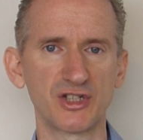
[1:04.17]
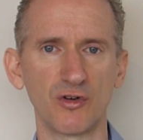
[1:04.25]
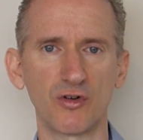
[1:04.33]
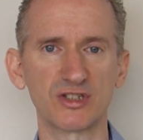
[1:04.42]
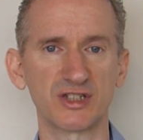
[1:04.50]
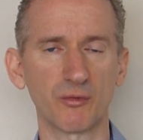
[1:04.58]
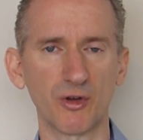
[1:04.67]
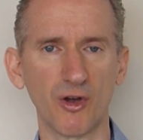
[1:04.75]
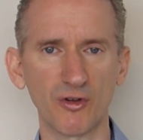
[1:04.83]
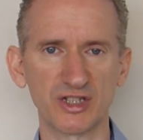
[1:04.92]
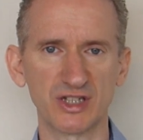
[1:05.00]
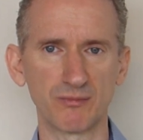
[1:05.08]
your
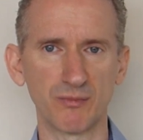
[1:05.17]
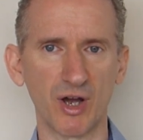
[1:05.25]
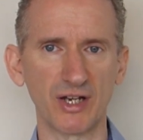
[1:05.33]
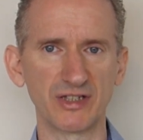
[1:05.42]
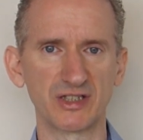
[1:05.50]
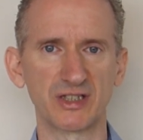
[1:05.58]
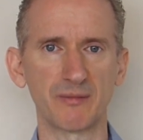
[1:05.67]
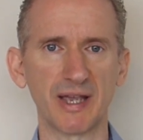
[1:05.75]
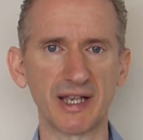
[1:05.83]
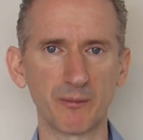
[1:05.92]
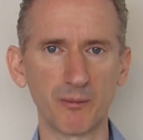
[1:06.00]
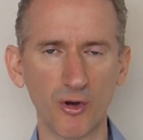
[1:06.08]
subconscious mind to
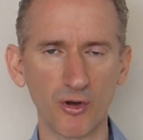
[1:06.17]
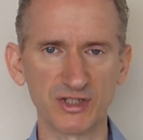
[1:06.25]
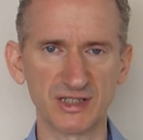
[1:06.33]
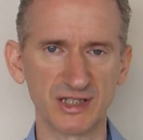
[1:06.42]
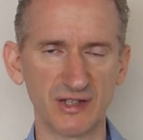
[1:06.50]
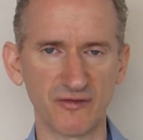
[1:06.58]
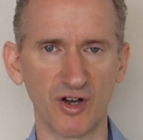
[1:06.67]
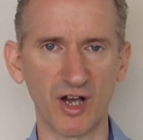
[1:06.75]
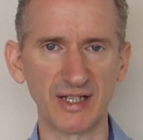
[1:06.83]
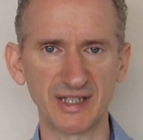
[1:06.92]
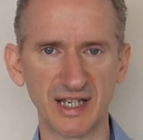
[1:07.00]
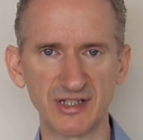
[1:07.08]
make a positive
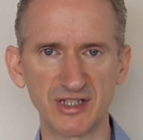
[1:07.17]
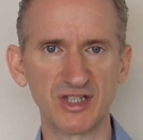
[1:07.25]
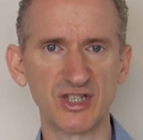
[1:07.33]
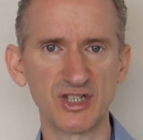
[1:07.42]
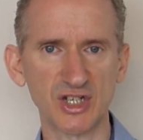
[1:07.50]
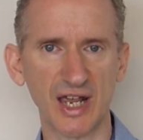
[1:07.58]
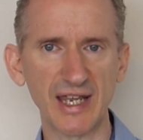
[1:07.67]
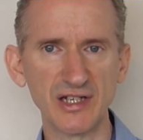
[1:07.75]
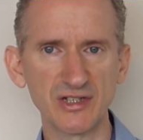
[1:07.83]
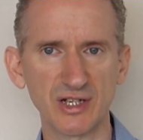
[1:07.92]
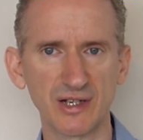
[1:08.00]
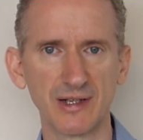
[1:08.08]
identity
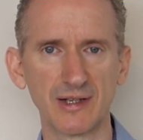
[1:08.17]
change.